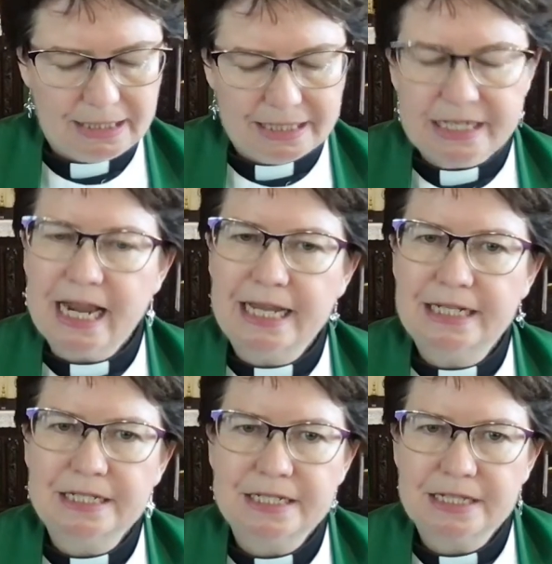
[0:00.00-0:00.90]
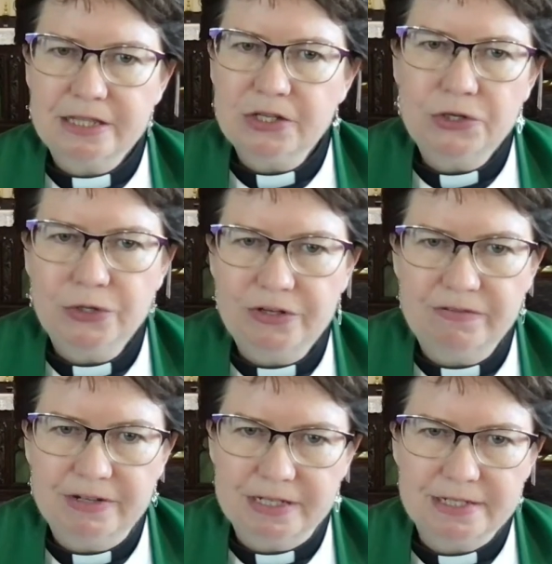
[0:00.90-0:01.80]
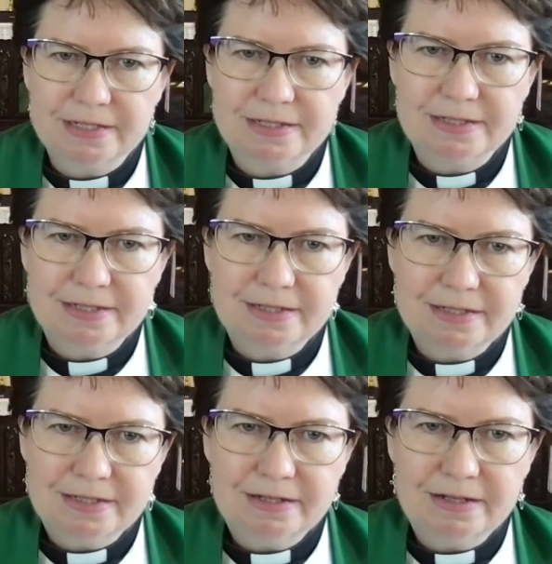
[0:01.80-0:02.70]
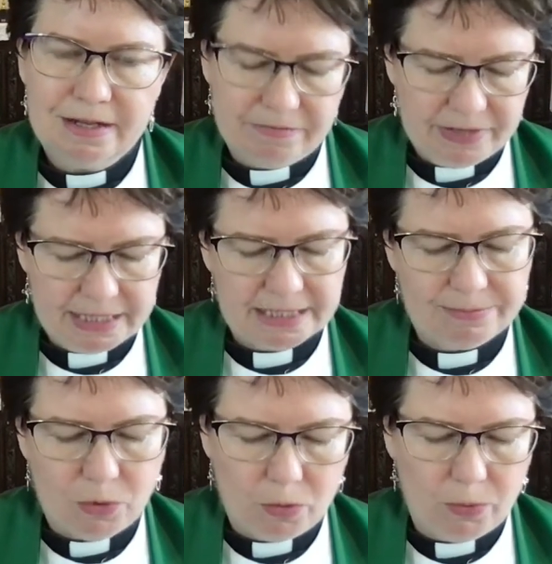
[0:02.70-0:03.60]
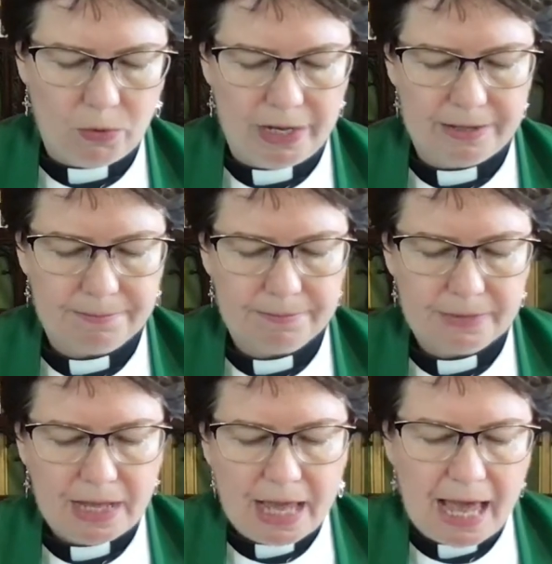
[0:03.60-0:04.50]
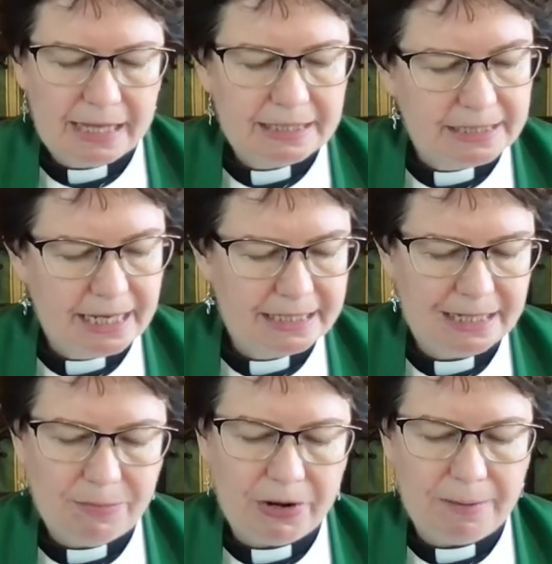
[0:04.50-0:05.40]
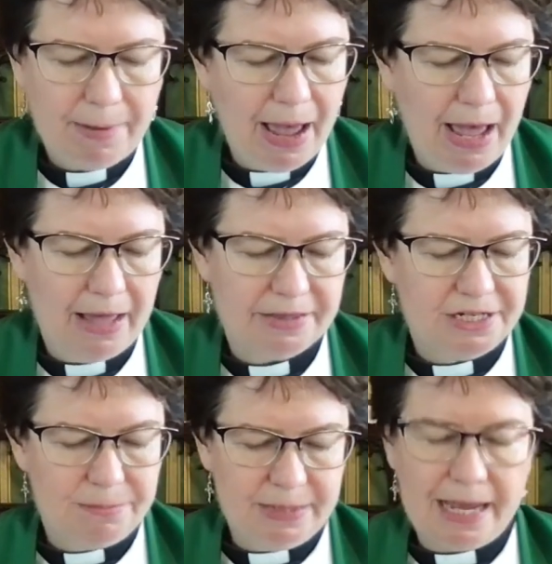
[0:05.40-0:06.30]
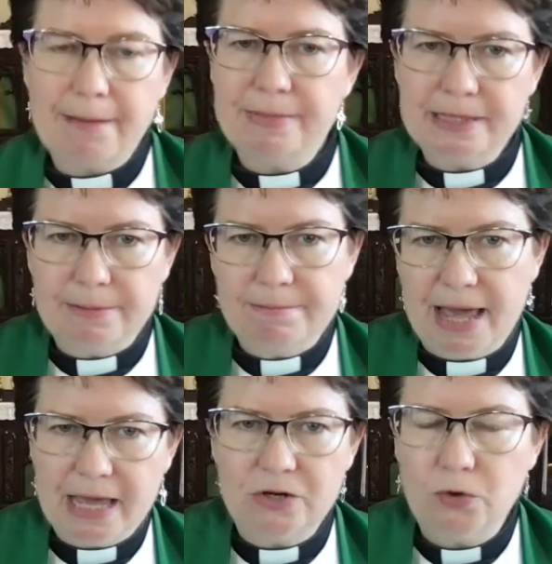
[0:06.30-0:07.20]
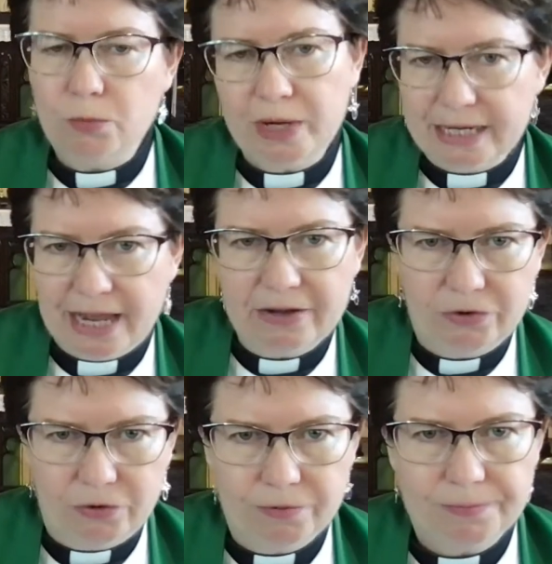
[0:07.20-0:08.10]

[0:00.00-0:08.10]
changed the universe for this small boy and set him on a path to becoming the man who we now know